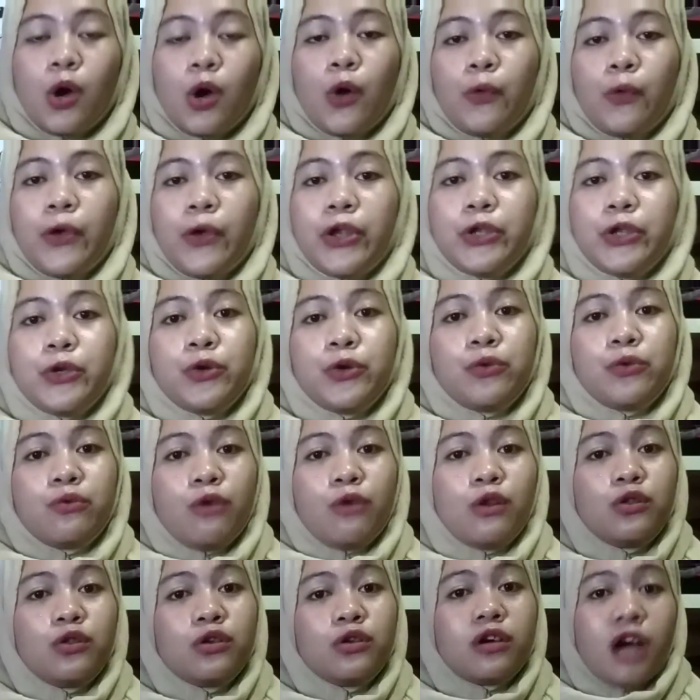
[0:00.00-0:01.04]
When you
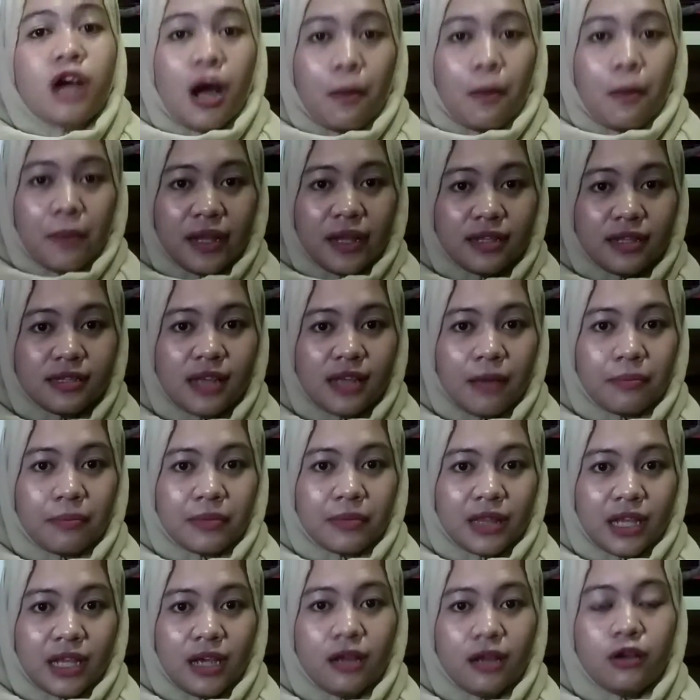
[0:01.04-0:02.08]
want to comment
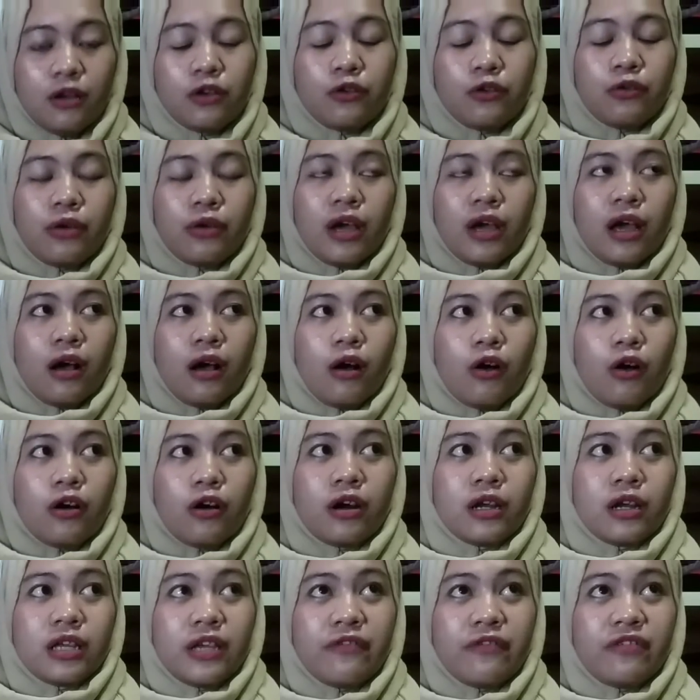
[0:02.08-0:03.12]
something
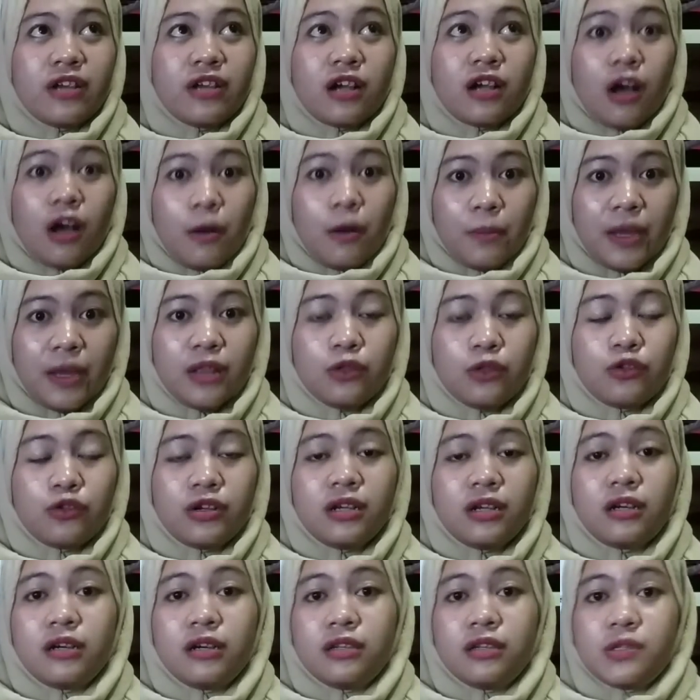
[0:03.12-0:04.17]
or give the comment to
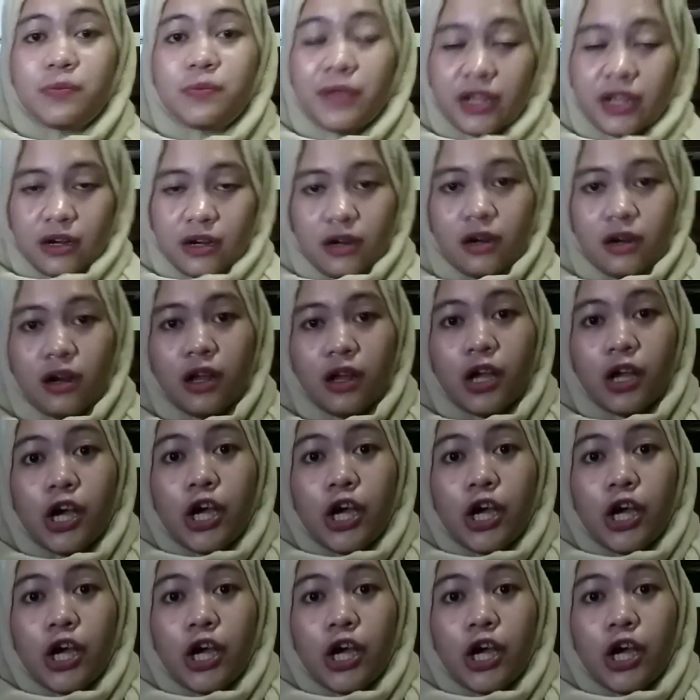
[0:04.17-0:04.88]
the speaker,